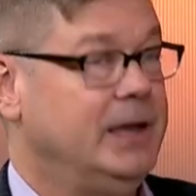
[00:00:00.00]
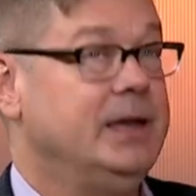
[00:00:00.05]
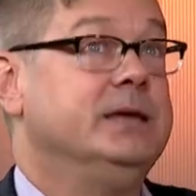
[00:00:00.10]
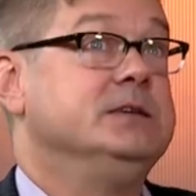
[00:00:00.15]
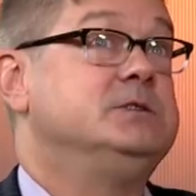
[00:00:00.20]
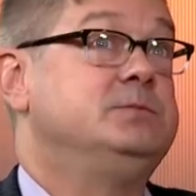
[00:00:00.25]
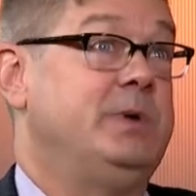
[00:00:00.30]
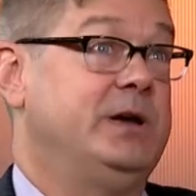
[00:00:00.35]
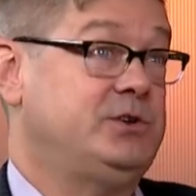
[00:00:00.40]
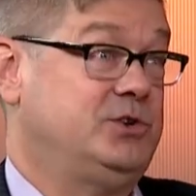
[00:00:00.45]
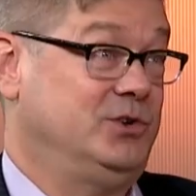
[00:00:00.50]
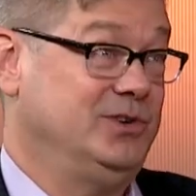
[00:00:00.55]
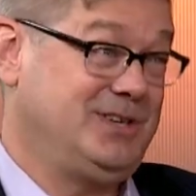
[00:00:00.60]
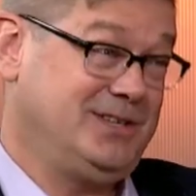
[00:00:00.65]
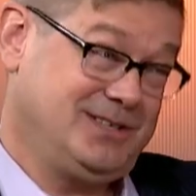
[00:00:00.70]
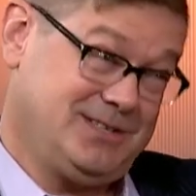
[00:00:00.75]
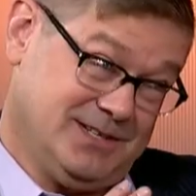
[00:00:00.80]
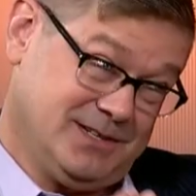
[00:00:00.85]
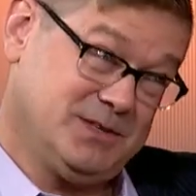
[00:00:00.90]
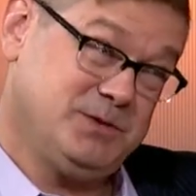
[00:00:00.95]
especially
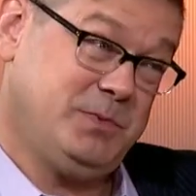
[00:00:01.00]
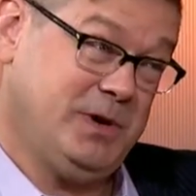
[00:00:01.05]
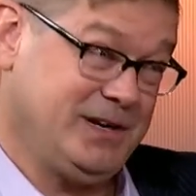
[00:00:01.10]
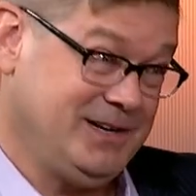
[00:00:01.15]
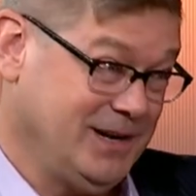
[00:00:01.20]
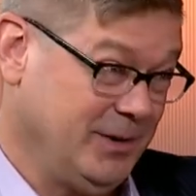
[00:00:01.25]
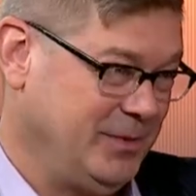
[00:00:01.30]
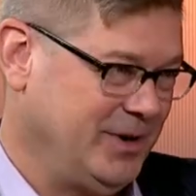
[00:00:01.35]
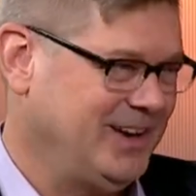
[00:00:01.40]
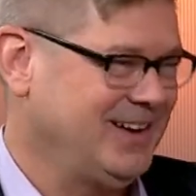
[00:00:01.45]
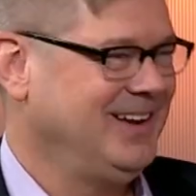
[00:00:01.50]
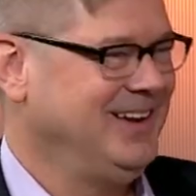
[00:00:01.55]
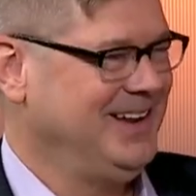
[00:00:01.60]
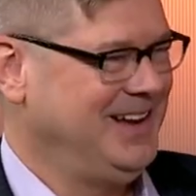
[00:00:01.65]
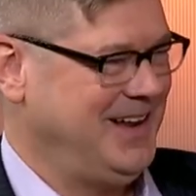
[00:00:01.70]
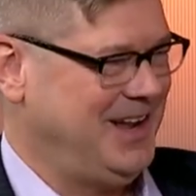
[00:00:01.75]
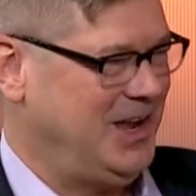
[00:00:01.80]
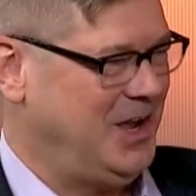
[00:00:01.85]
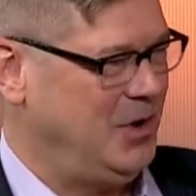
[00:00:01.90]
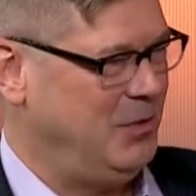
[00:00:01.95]
since pandemic,
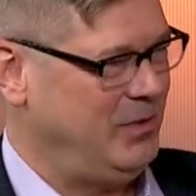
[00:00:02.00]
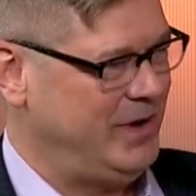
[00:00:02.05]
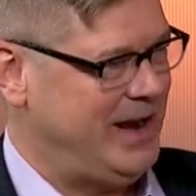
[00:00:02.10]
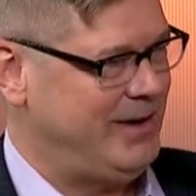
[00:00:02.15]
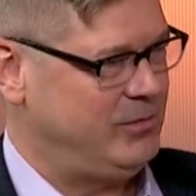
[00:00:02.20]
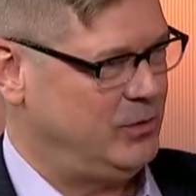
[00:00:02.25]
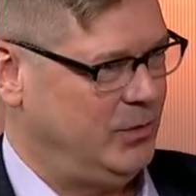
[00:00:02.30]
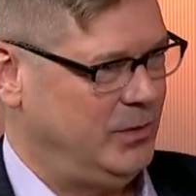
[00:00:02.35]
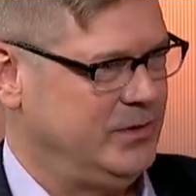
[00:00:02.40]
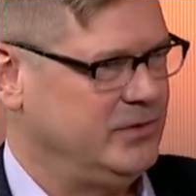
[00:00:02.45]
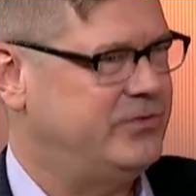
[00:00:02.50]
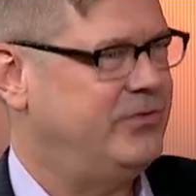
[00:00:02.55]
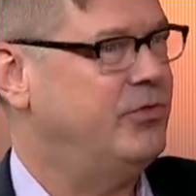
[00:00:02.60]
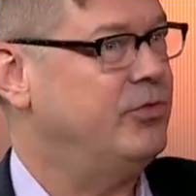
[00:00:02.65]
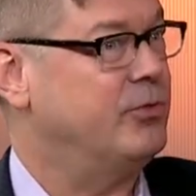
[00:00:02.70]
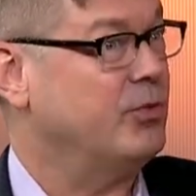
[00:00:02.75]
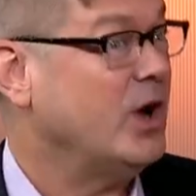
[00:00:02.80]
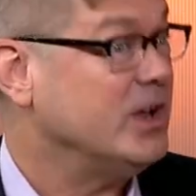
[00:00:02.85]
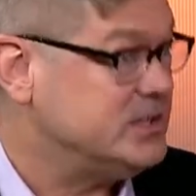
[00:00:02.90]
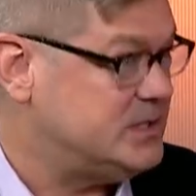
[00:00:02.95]
uh, when everyone is
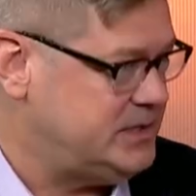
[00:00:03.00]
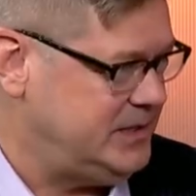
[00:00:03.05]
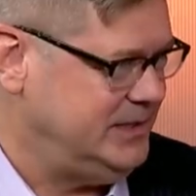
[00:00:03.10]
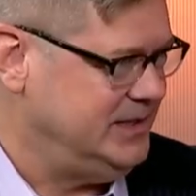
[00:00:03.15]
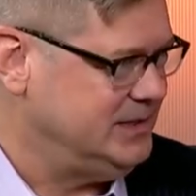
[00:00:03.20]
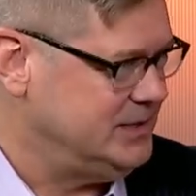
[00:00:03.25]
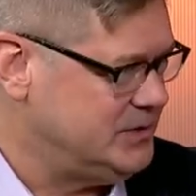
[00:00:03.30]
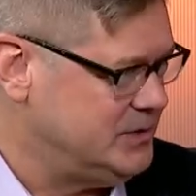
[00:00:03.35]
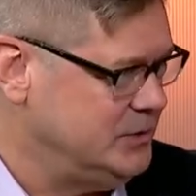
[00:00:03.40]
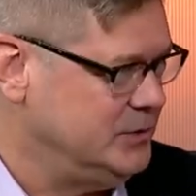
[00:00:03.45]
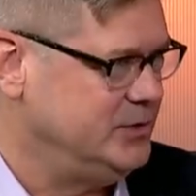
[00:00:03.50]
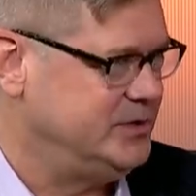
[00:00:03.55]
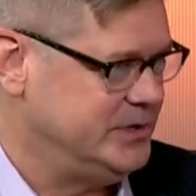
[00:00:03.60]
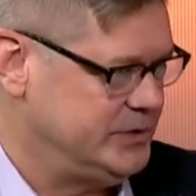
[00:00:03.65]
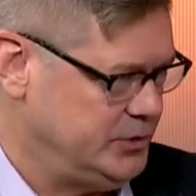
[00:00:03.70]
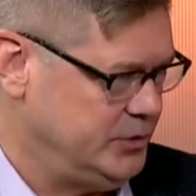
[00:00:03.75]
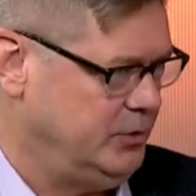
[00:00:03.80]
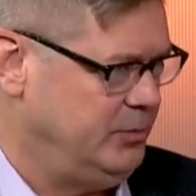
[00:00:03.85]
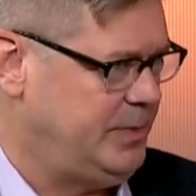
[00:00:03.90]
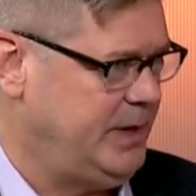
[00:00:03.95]
thrust into
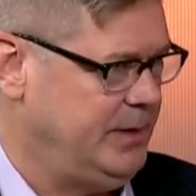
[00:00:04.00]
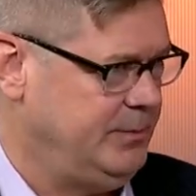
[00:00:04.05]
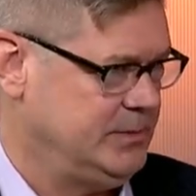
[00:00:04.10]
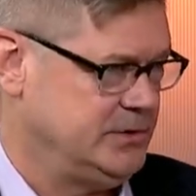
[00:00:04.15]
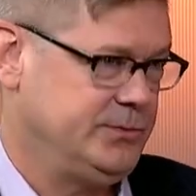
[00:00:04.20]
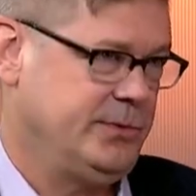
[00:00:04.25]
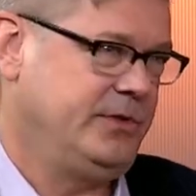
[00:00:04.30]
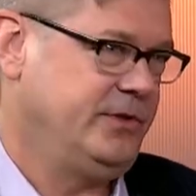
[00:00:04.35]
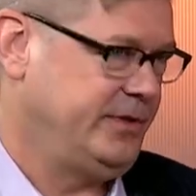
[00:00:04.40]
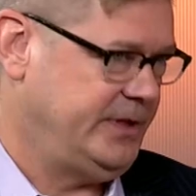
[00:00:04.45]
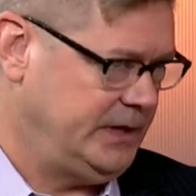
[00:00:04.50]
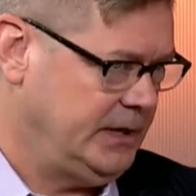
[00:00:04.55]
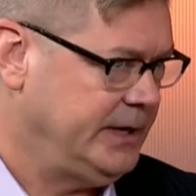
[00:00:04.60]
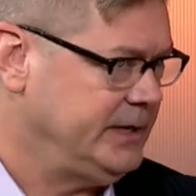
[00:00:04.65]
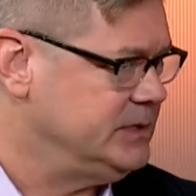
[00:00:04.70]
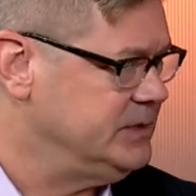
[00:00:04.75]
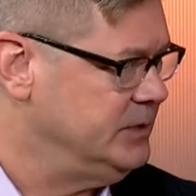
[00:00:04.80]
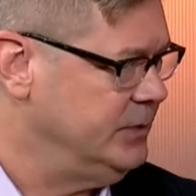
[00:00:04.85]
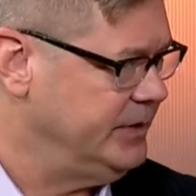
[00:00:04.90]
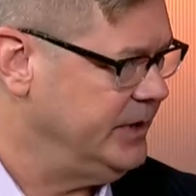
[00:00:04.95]
digital payments, whether they
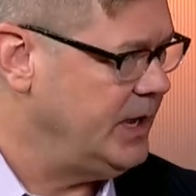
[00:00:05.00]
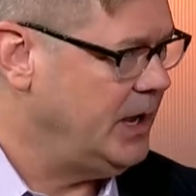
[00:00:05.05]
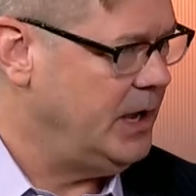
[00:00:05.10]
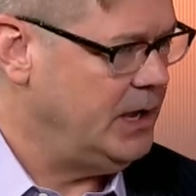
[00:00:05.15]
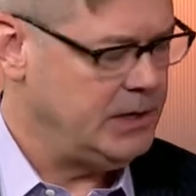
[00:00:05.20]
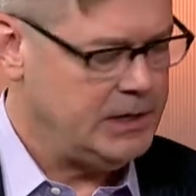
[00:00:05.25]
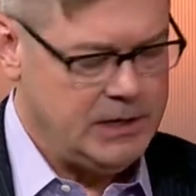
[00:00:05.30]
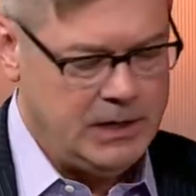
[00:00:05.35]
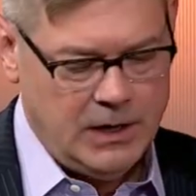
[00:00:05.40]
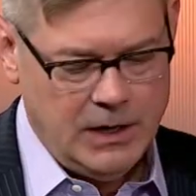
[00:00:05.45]
liked it or not,